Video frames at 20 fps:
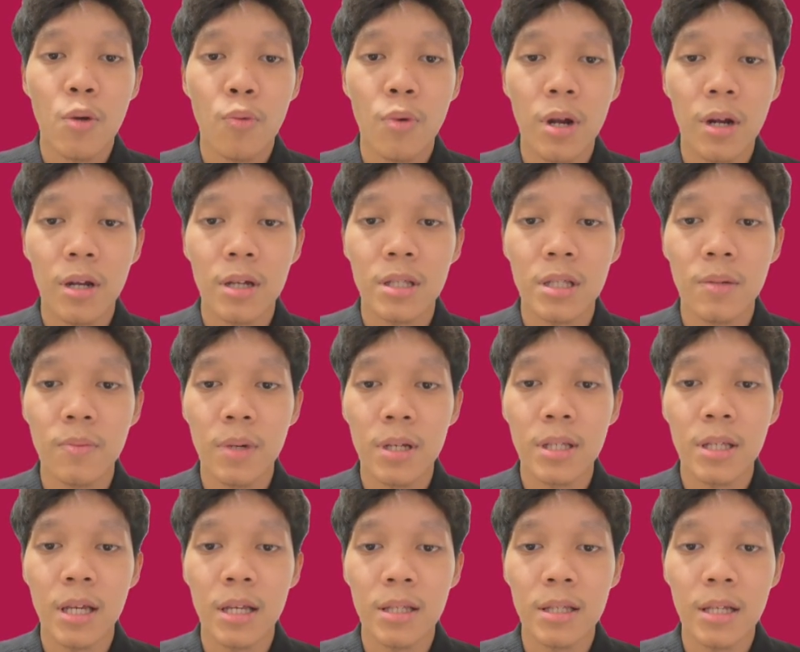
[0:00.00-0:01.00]
where
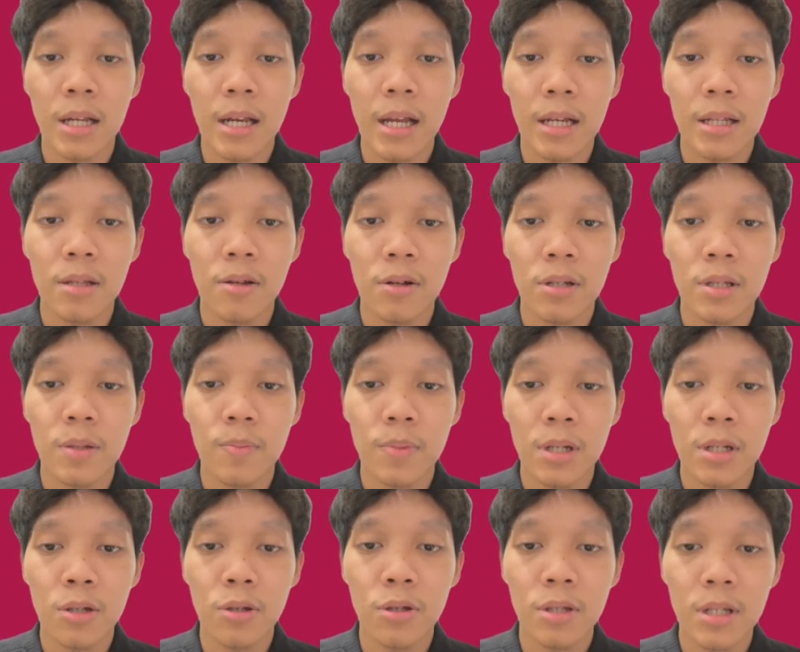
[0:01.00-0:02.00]
customers can select the
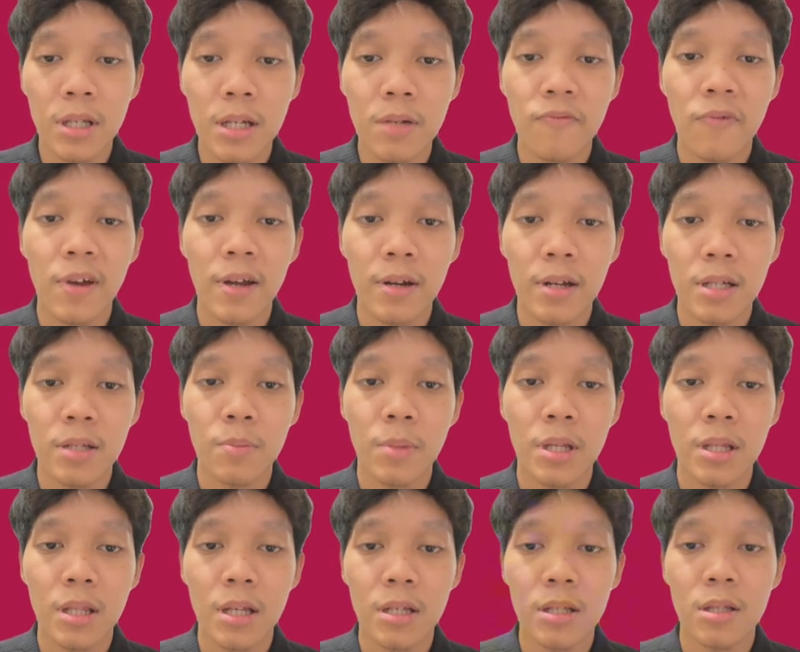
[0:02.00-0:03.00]
recipient using various
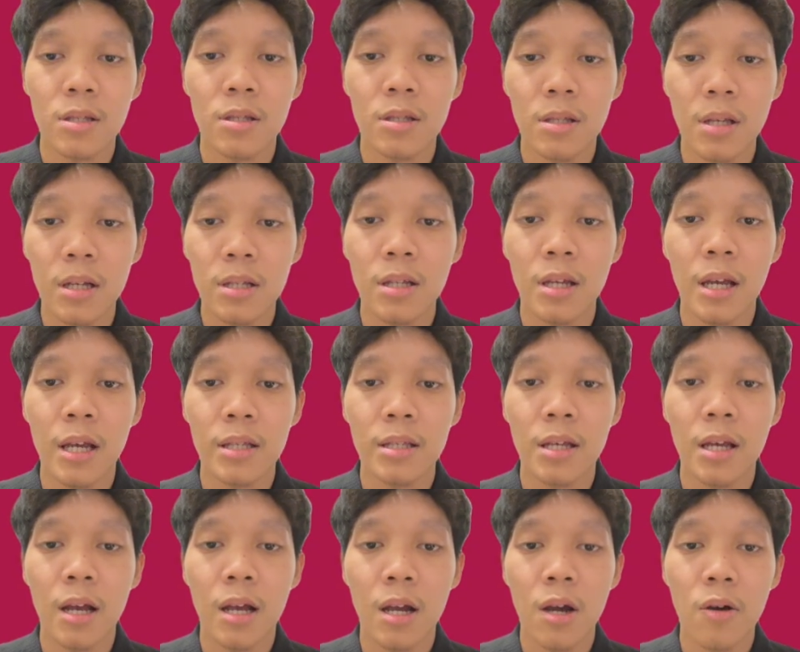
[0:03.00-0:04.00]
methods such as
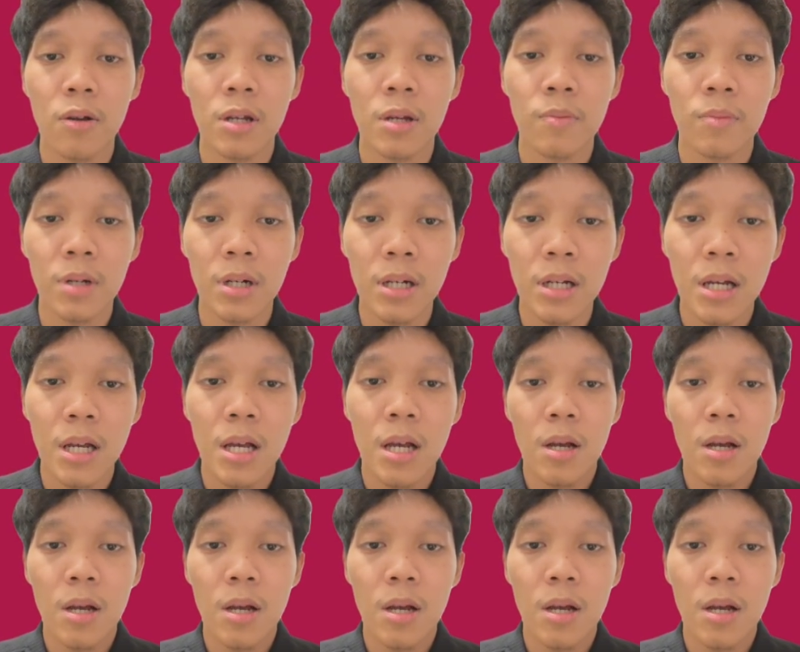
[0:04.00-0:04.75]
account number,